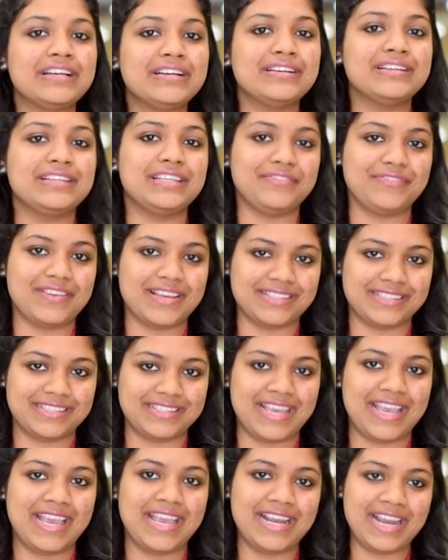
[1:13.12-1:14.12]
early
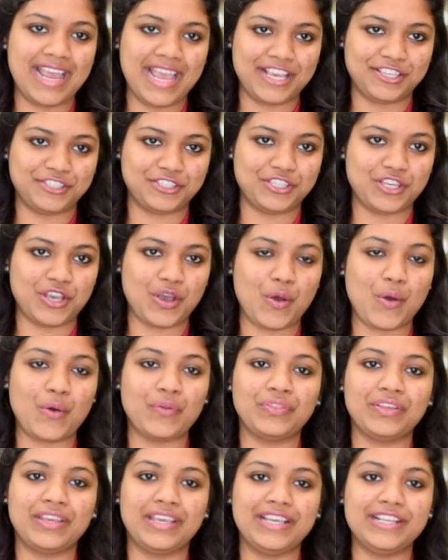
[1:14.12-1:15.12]
Wednesday in Asia
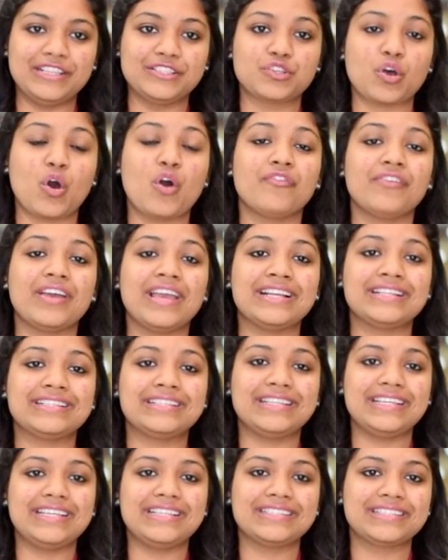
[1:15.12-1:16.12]
on the heels of
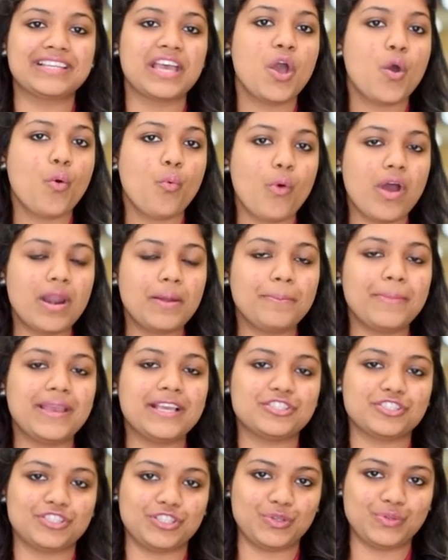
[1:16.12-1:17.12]
at least one
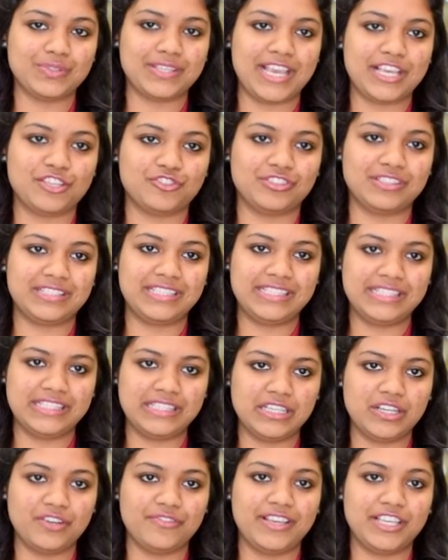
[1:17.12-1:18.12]
major news agency
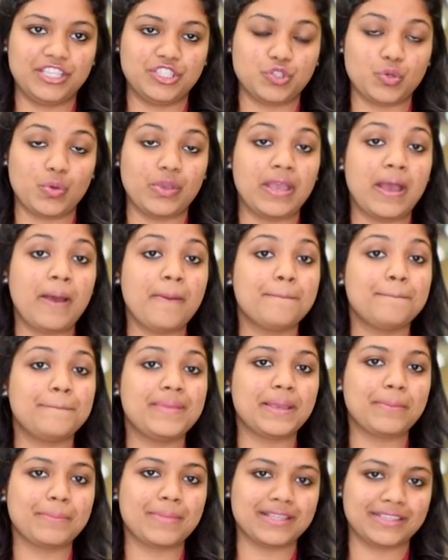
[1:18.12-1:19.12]
survey showing a
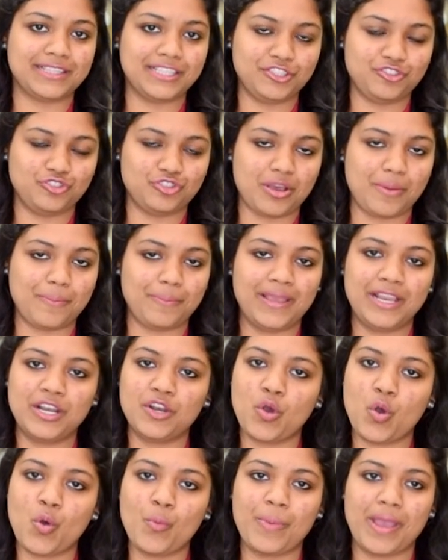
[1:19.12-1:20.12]
big monthly jump in
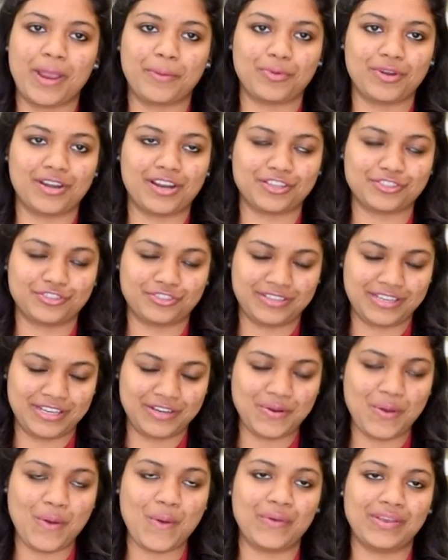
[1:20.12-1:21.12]
OPEC production
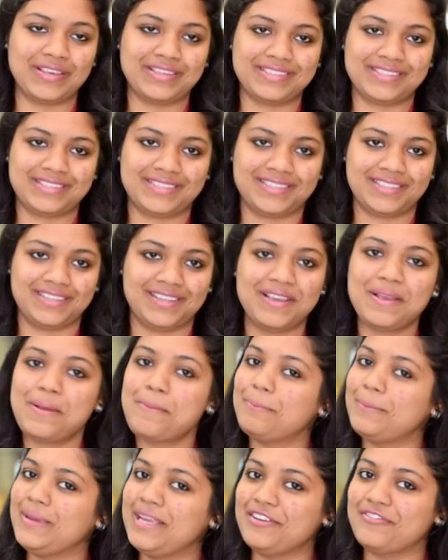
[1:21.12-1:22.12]
in August.
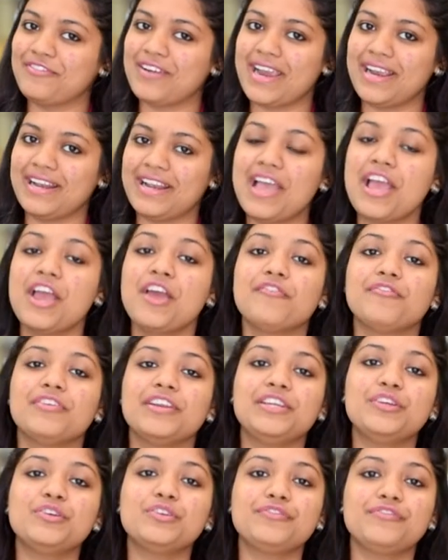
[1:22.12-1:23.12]
Meanwhile,
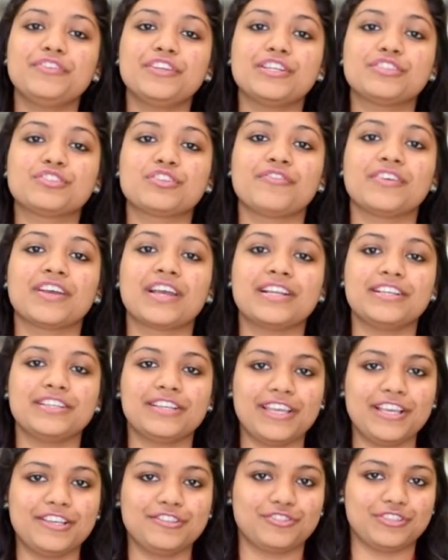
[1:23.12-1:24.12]
renewed fears of a
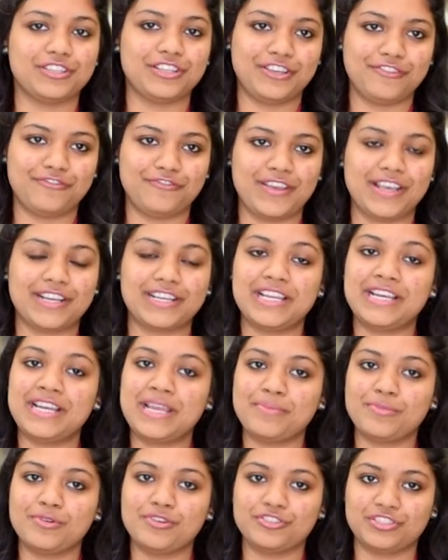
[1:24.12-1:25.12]
contagion effect in
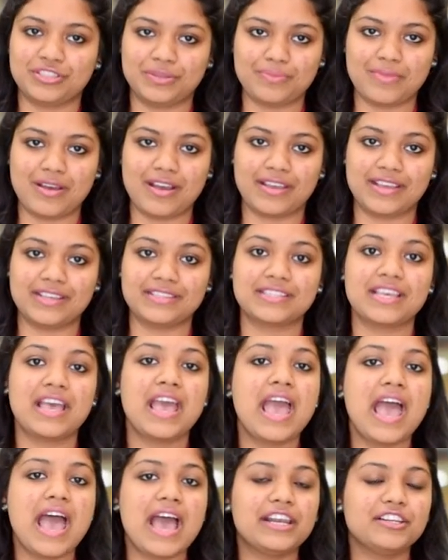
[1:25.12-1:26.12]
emerging markets
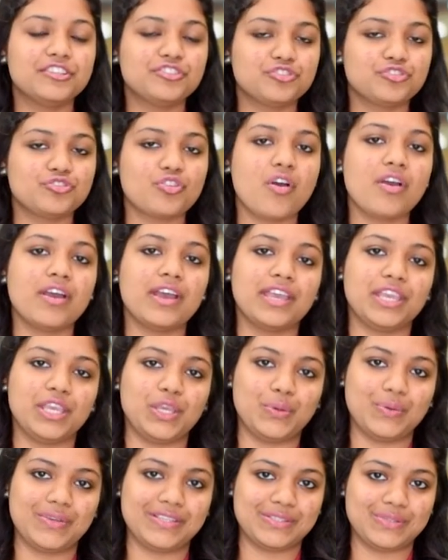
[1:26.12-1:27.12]
and a stronger
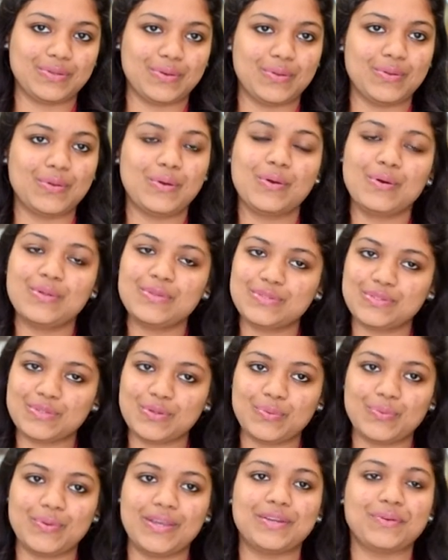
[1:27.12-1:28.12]
US dollar
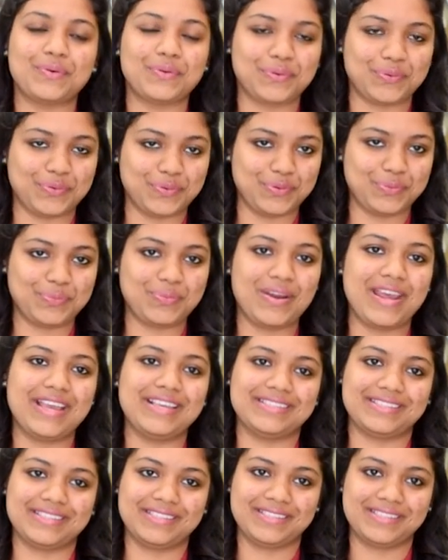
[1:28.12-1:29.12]
also weighed on crude
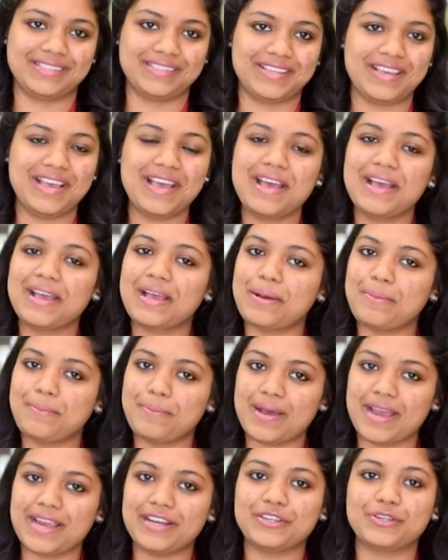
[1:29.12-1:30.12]
prices.
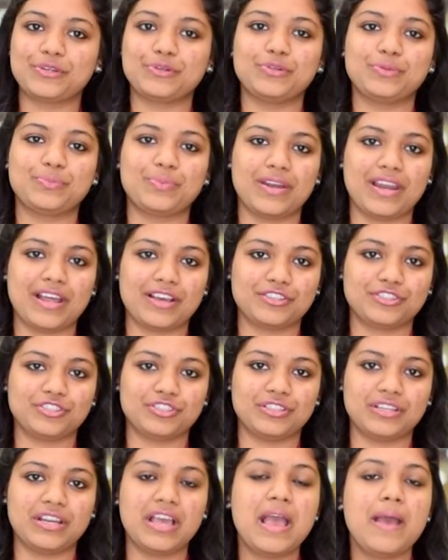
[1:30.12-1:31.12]
Combined crude
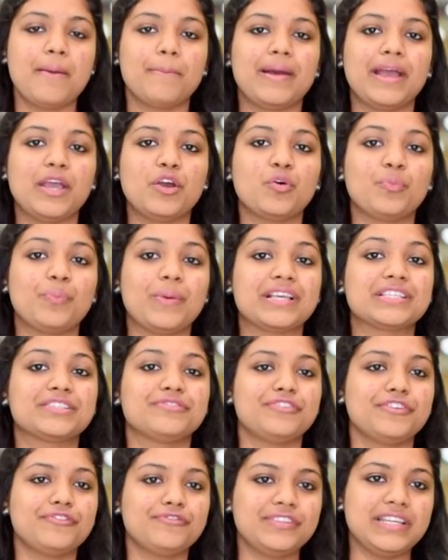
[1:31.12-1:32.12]
production by OPEC's
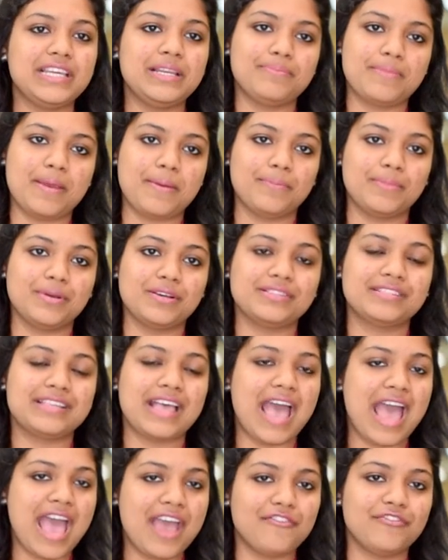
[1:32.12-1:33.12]
15 members
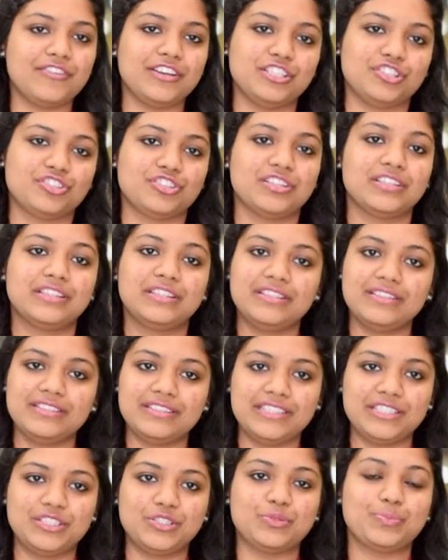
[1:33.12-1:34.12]
averaged
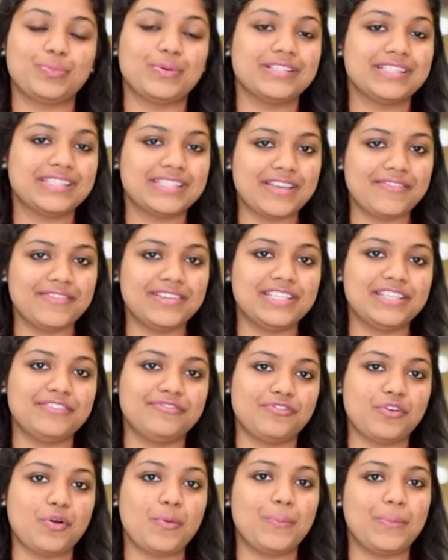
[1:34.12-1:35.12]

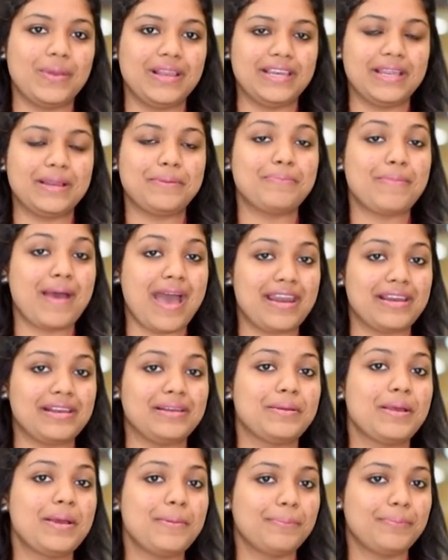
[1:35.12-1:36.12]
32.74 million
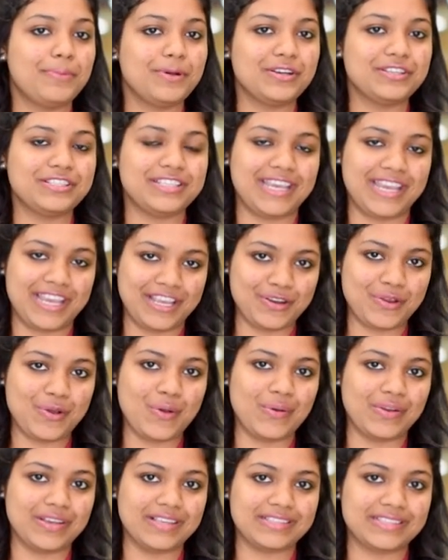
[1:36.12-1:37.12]
barrels per day in
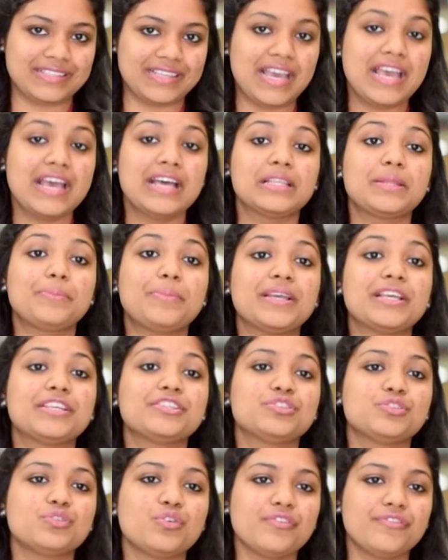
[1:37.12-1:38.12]
August, the
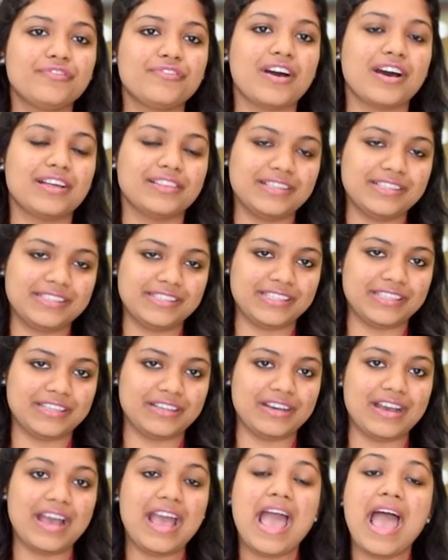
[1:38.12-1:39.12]
biggest so far this
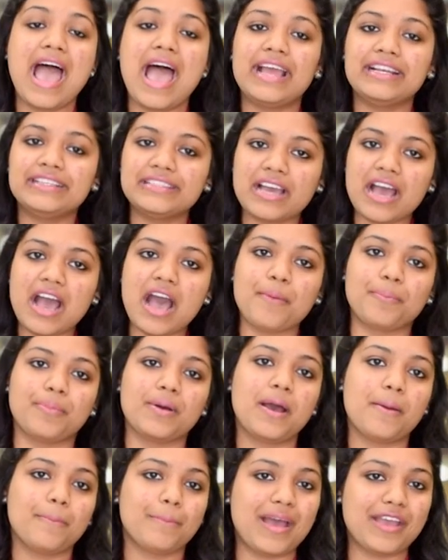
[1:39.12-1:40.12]
year, and
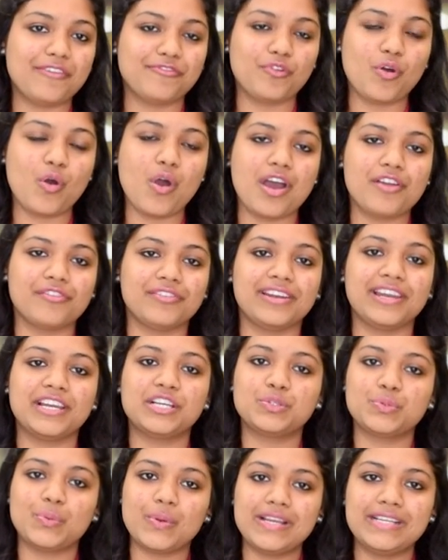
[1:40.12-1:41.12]
up by
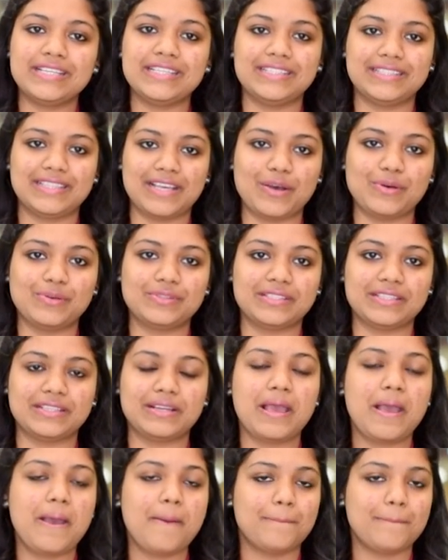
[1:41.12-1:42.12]

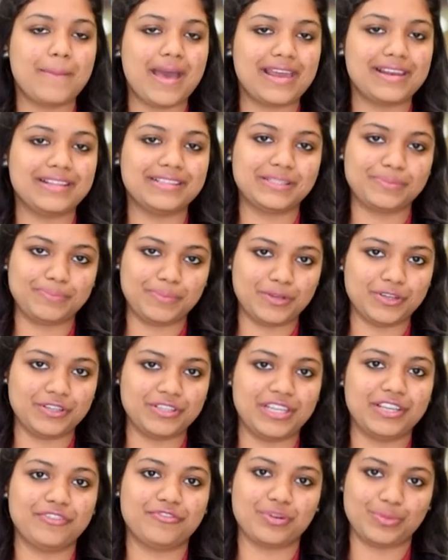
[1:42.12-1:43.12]
420,000 barrels per
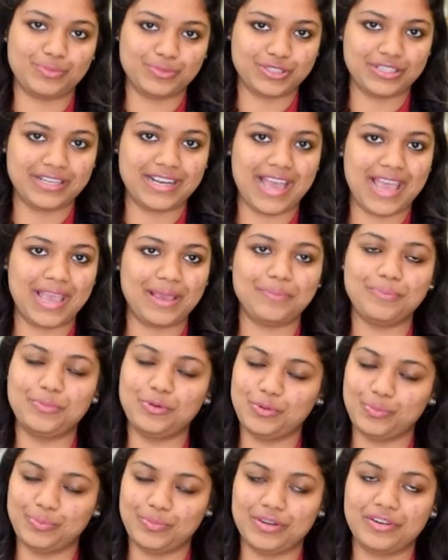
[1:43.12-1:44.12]
day from July,
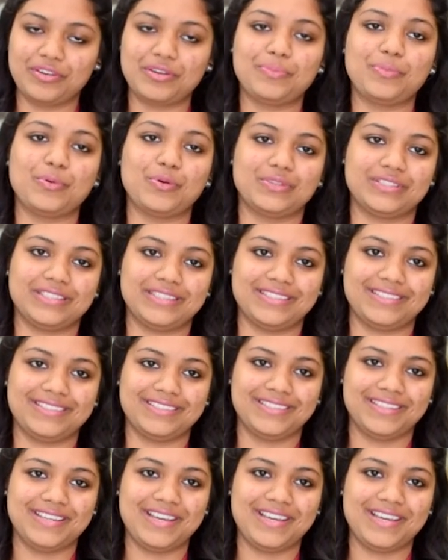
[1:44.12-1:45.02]
Bloomberg reported.